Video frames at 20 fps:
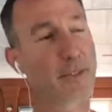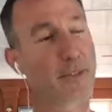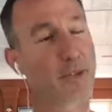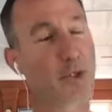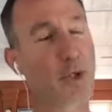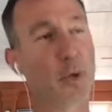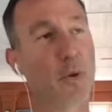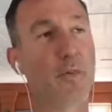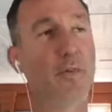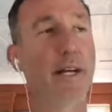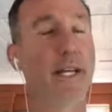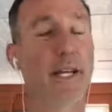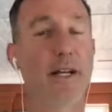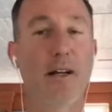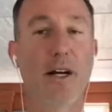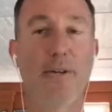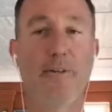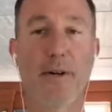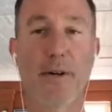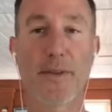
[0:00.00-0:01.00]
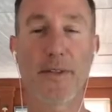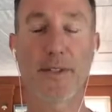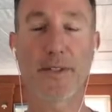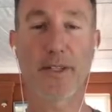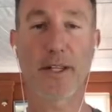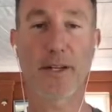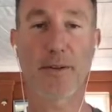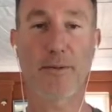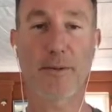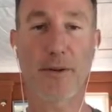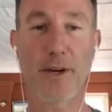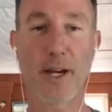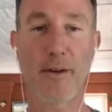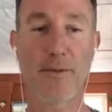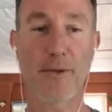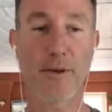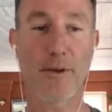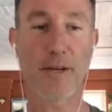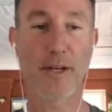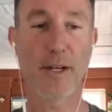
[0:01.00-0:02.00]
chewing my ear off about this thing
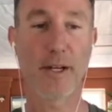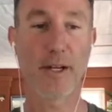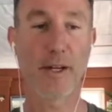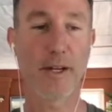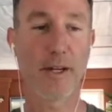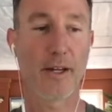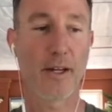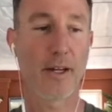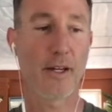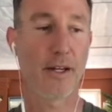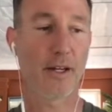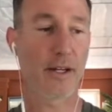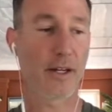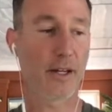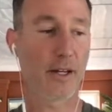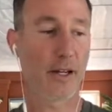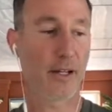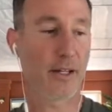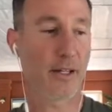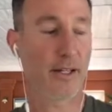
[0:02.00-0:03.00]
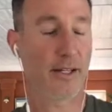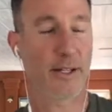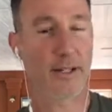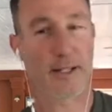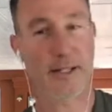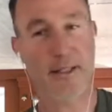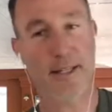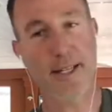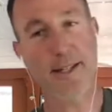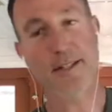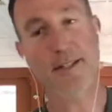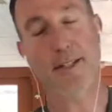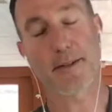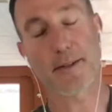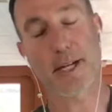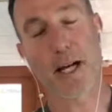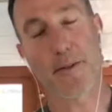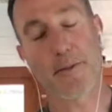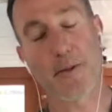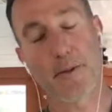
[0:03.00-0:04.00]
forever, at least a
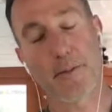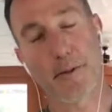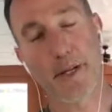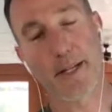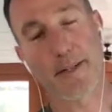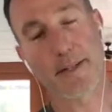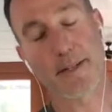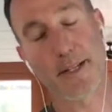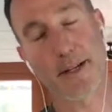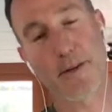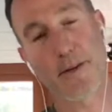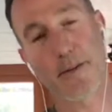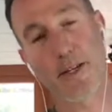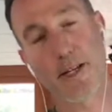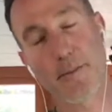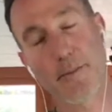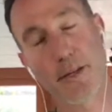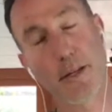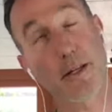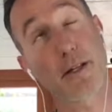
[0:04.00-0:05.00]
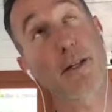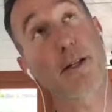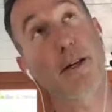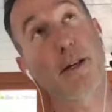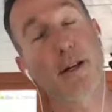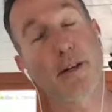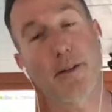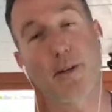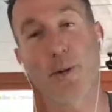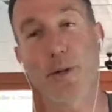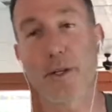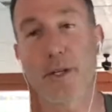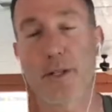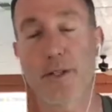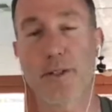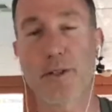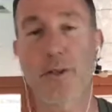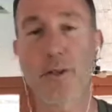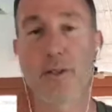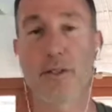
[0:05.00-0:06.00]
couple of months now. And I'm like, yeah, I'll look
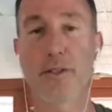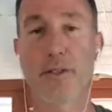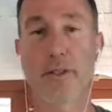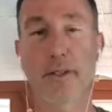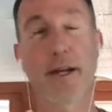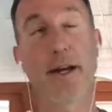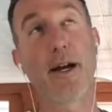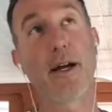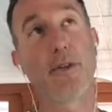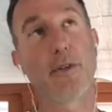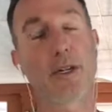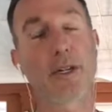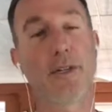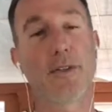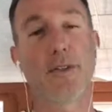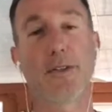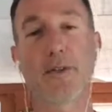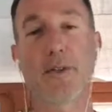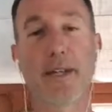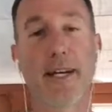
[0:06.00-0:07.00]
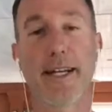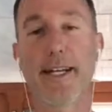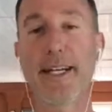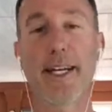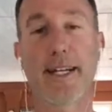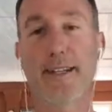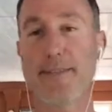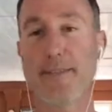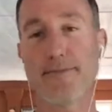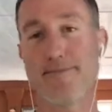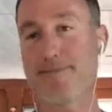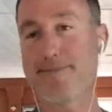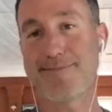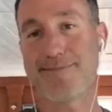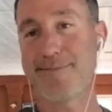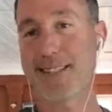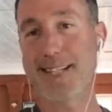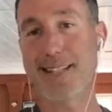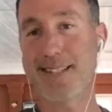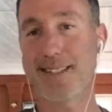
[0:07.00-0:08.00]
into it. Yeah, I'll look into it.
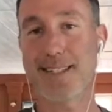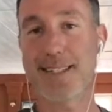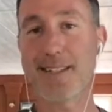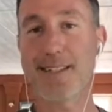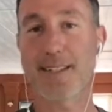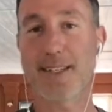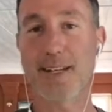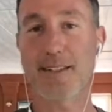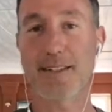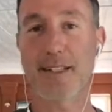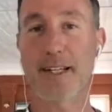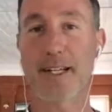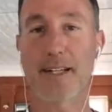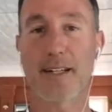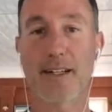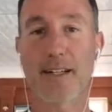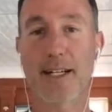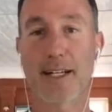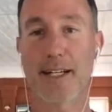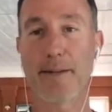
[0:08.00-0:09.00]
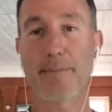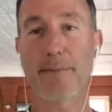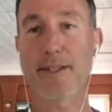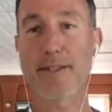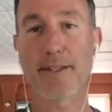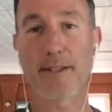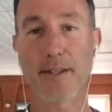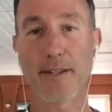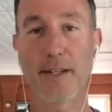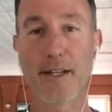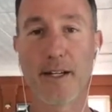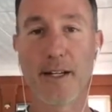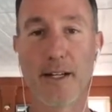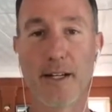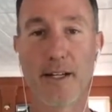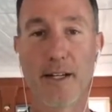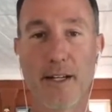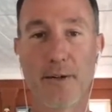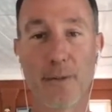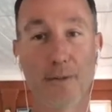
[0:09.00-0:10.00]
I just didn't, because like I get busy.
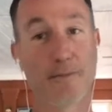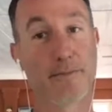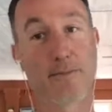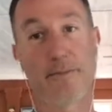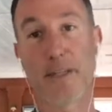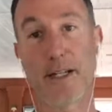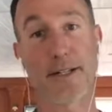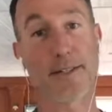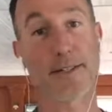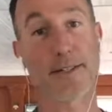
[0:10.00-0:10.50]
I mean, I